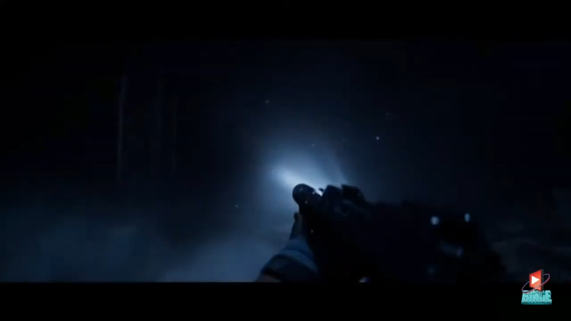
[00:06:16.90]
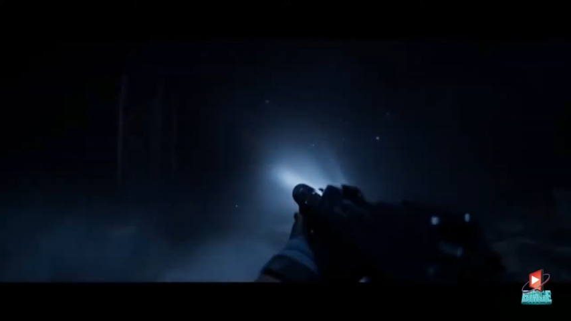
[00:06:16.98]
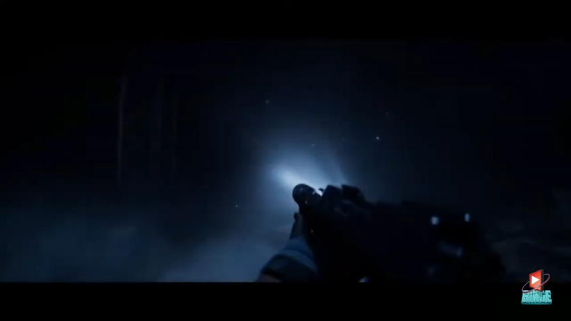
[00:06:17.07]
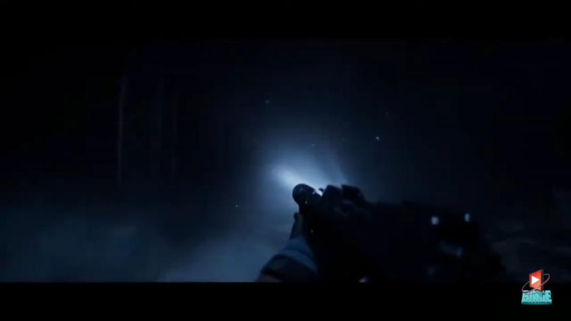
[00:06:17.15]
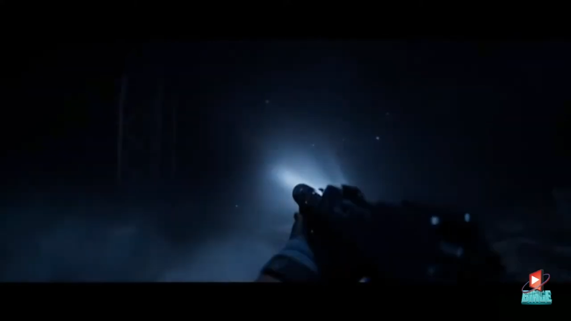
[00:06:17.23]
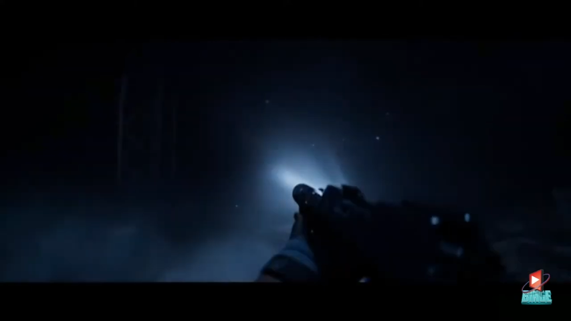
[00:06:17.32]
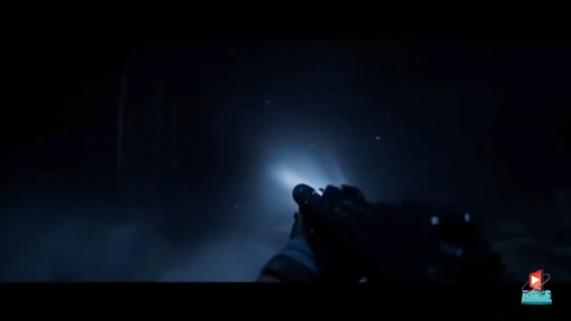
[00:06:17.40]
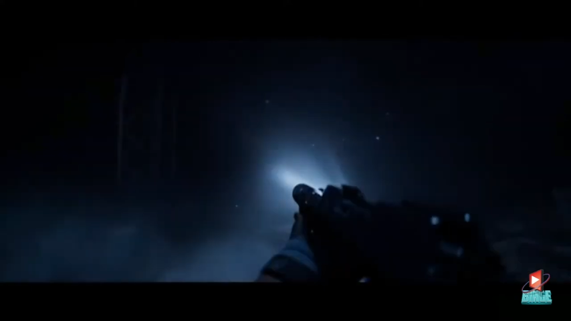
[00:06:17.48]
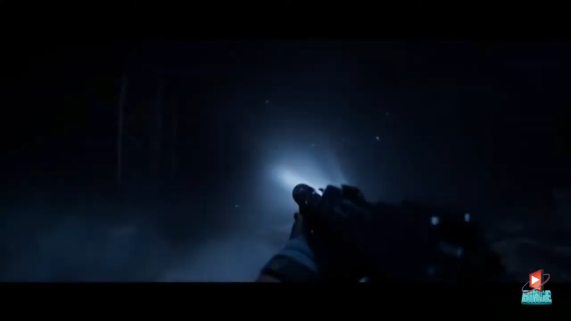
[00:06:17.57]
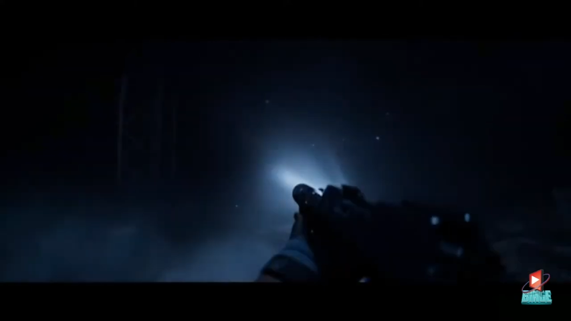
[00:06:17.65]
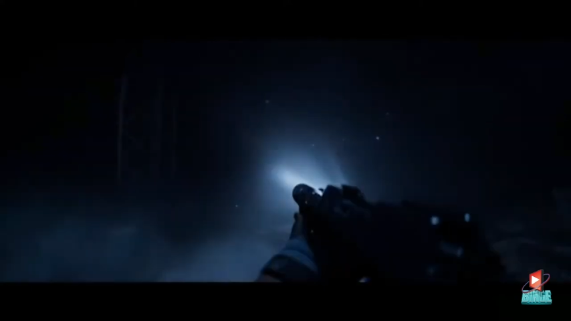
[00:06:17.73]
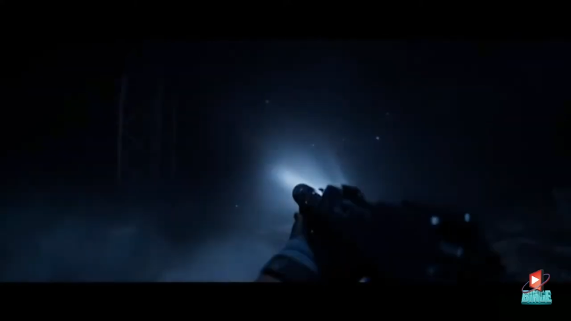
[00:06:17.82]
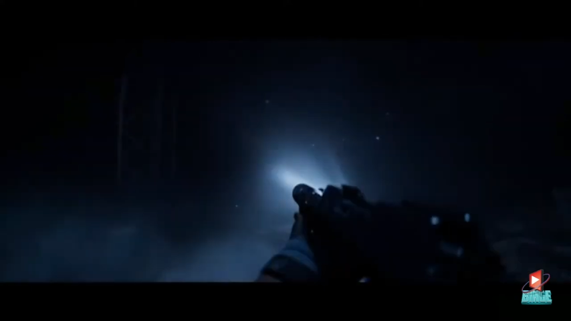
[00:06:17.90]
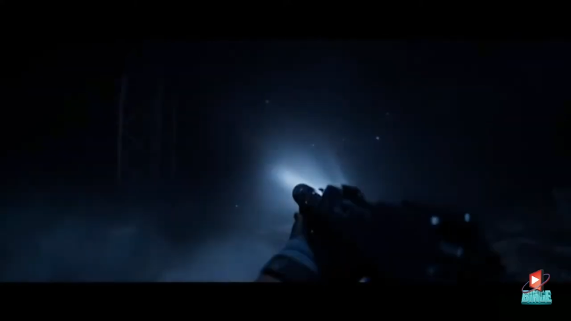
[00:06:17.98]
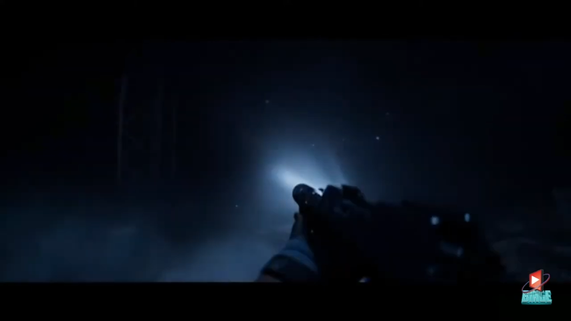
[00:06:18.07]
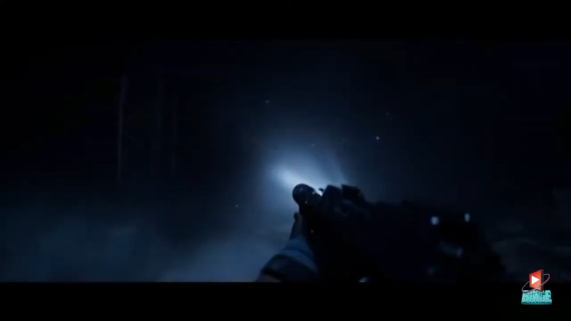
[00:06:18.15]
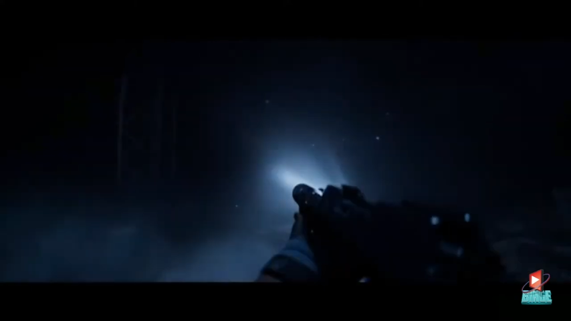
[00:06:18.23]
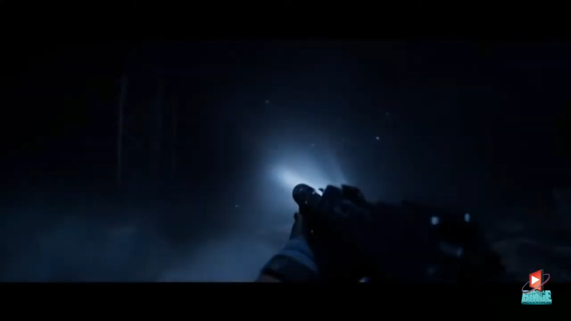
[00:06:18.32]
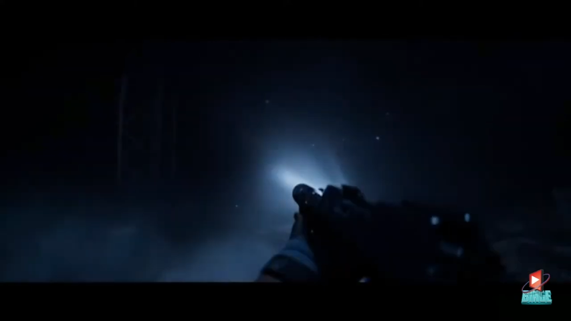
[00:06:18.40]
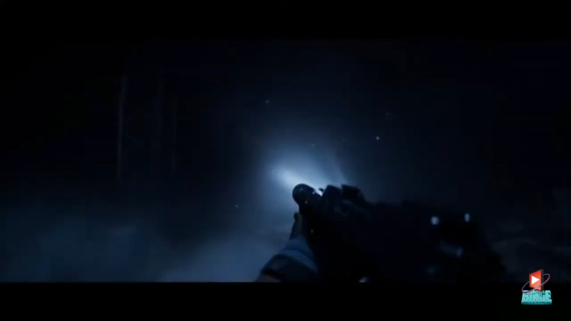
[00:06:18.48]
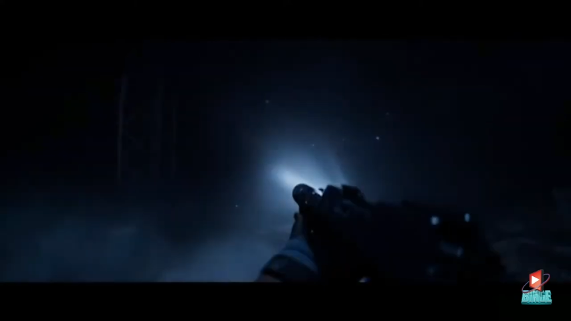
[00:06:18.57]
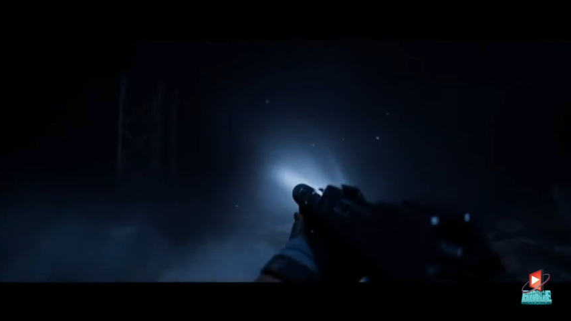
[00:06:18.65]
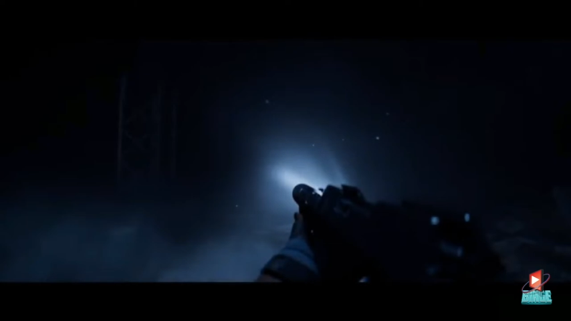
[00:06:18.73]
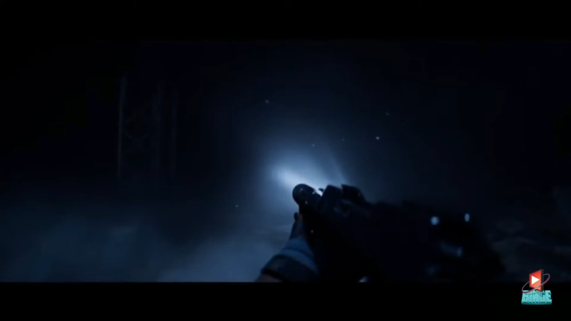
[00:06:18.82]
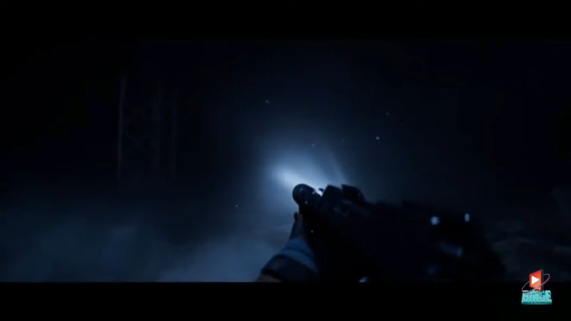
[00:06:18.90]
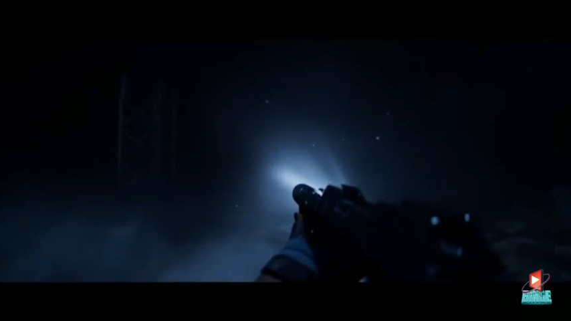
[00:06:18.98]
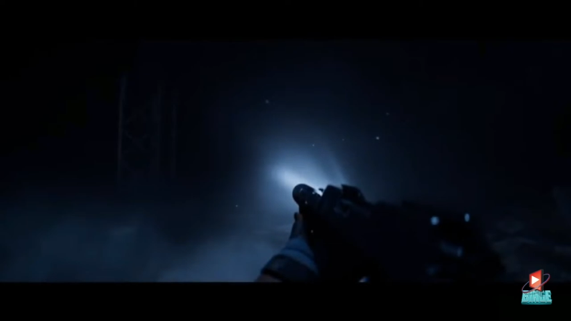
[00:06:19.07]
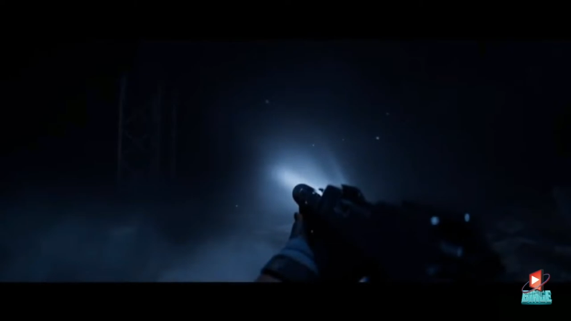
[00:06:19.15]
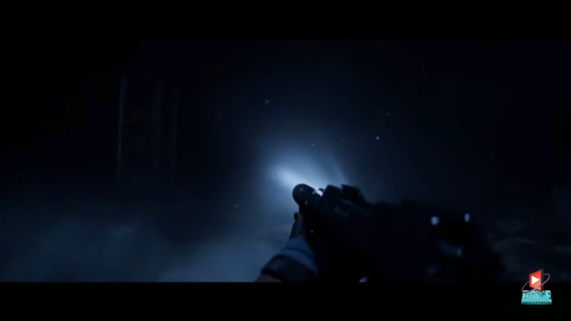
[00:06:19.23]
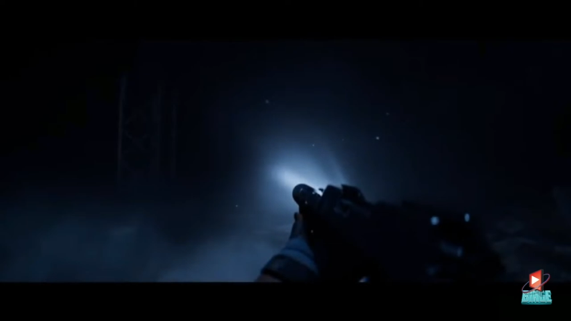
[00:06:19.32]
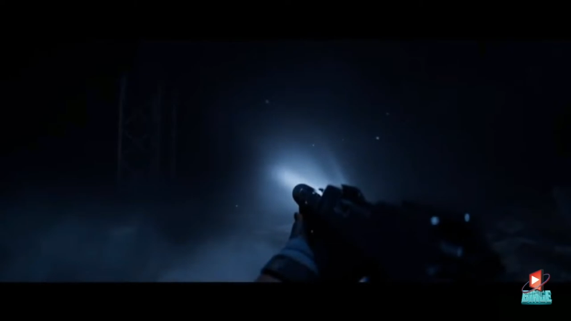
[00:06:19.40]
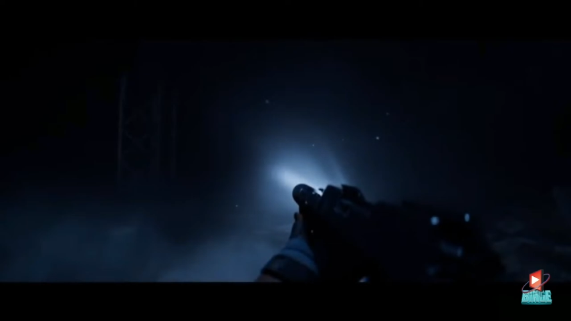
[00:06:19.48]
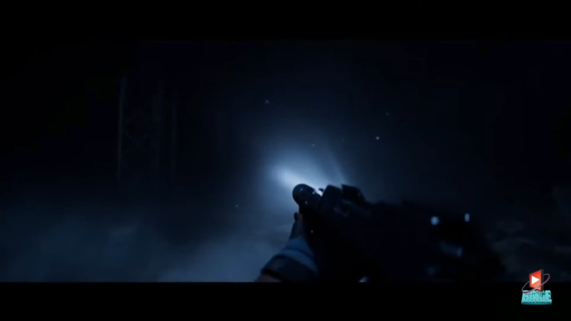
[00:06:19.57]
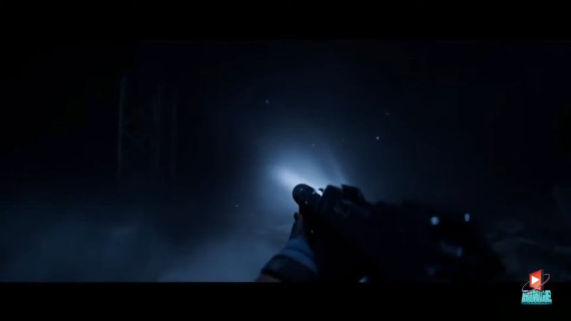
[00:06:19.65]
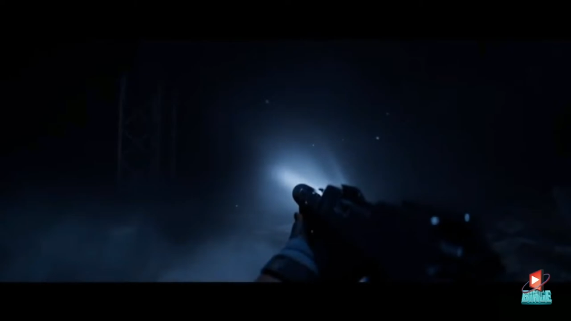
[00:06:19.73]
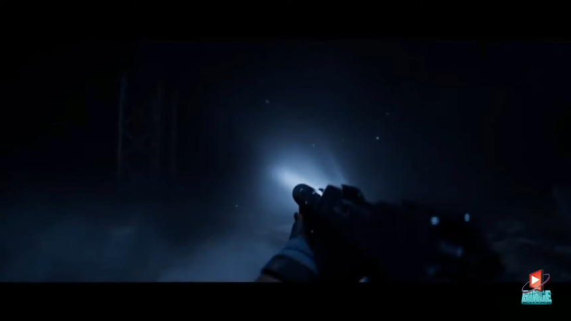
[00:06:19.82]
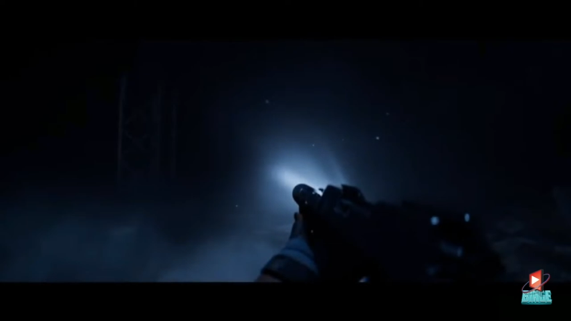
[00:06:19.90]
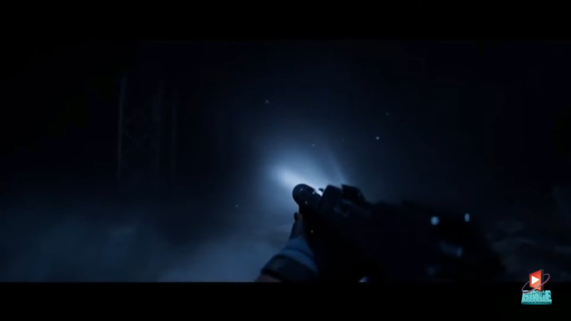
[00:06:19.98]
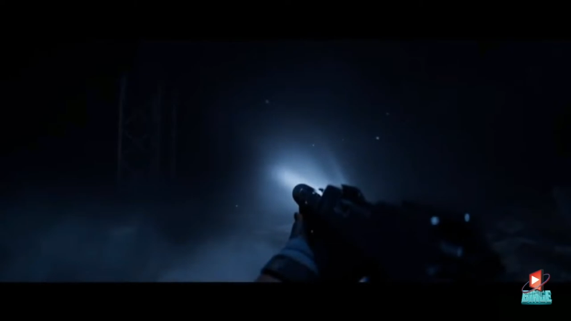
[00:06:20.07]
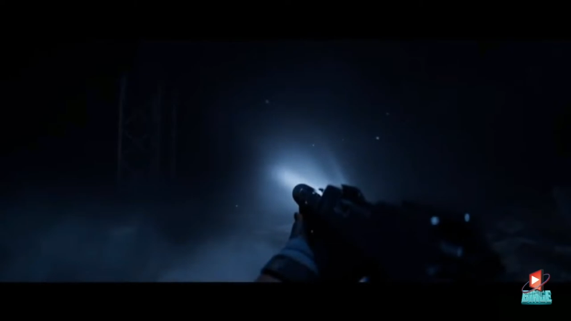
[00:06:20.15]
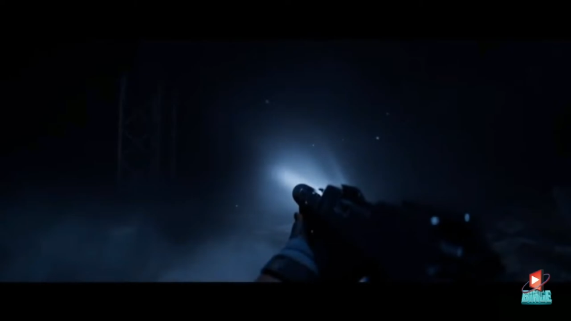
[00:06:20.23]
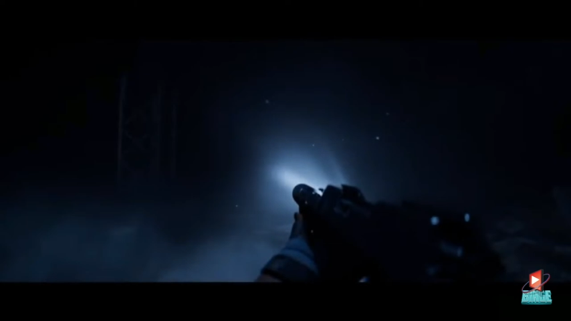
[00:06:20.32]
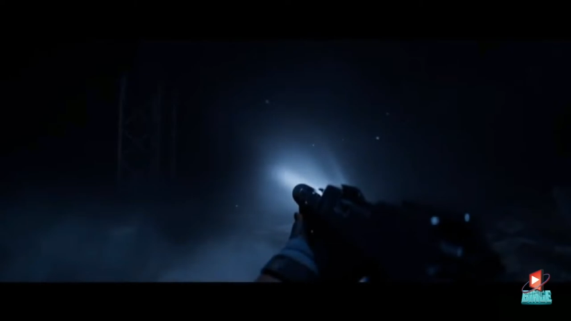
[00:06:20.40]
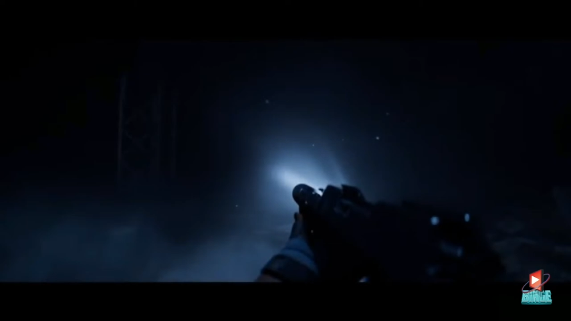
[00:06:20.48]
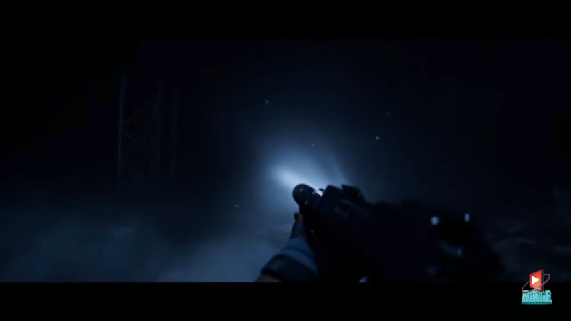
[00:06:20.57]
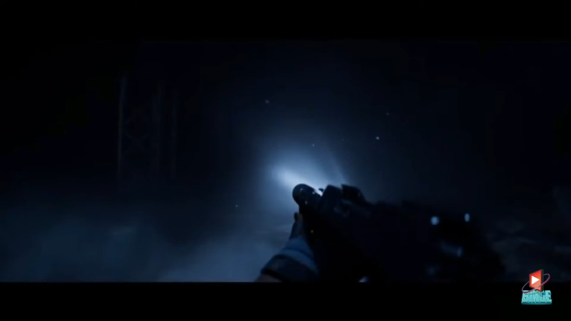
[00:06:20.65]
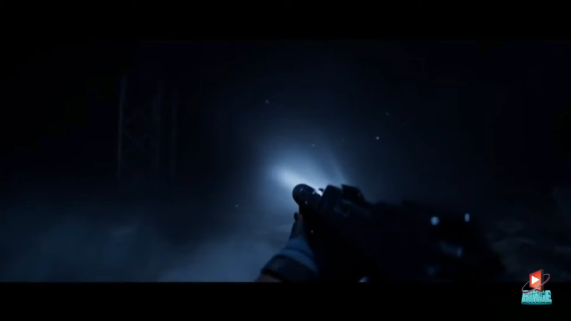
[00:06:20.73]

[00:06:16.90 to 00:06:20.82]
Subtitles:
No face is visible, so there are no lips to read.